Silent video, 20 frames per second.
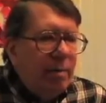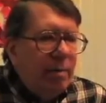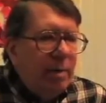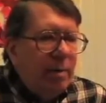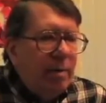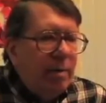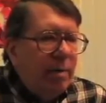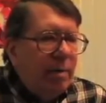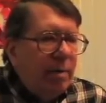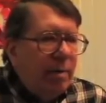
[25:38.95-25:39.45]
I
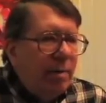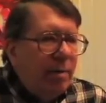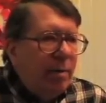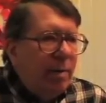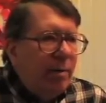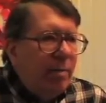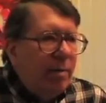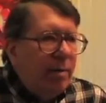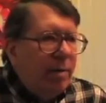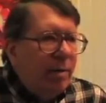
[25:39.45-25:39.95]
mean,
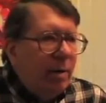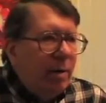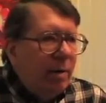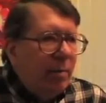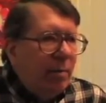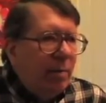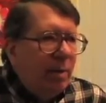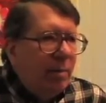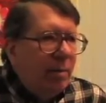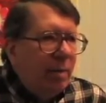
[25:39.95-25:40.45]
Jeff was
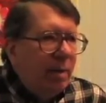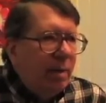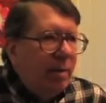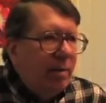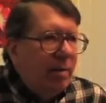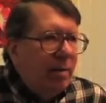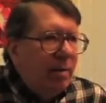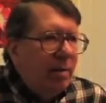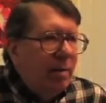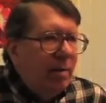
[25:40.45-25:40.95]
telling me
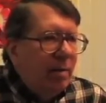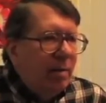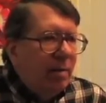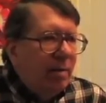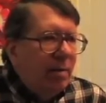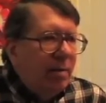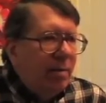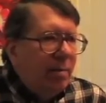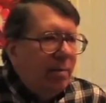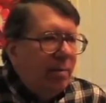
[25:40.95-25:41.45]
about
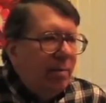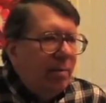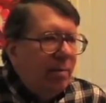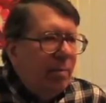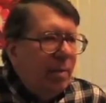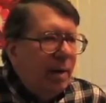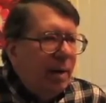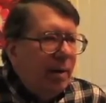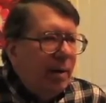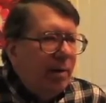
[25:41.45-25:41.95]
some
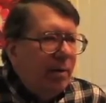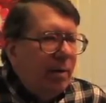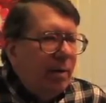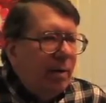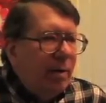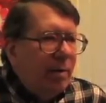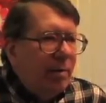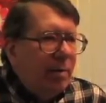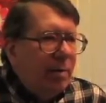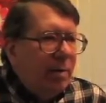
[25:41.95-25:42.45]
panel
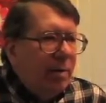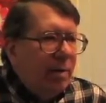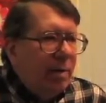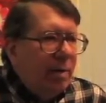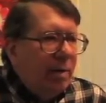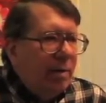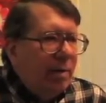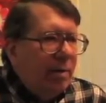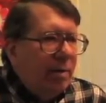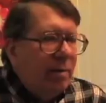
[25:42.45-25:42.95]
that he was
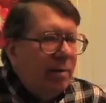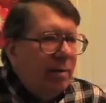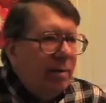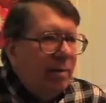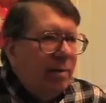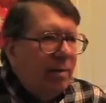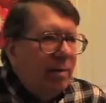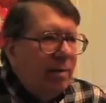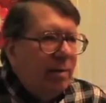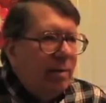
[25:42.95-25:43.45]
on, and it
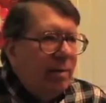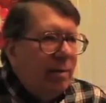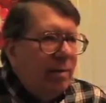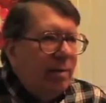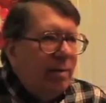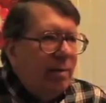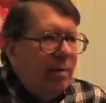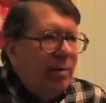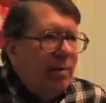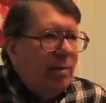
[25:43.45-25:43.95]
was just
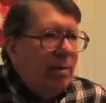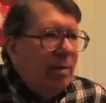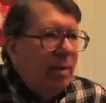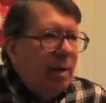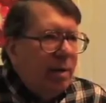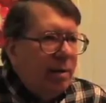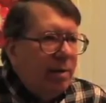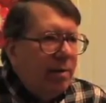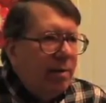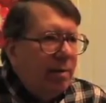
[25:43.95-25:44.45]

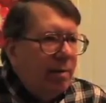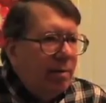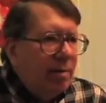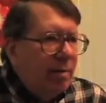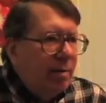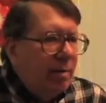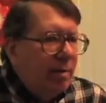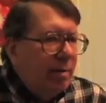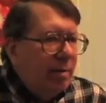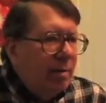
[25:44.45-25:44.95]
nuts
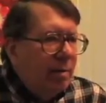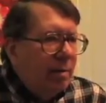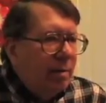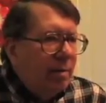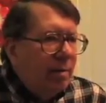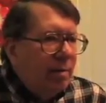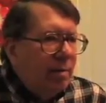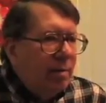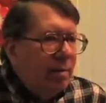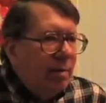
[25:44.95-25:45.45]

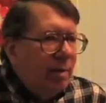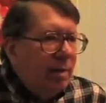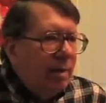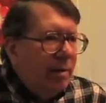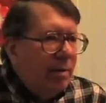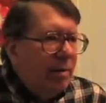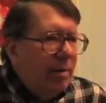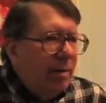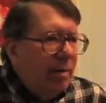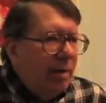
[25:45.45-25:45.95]
the way he
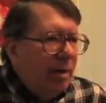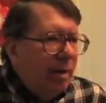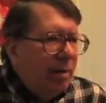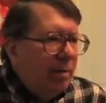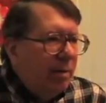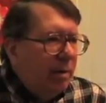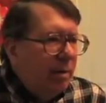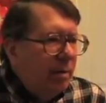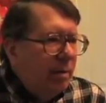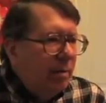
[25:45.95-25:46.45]

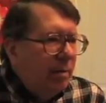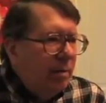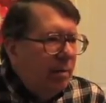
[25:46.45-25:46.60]
described it.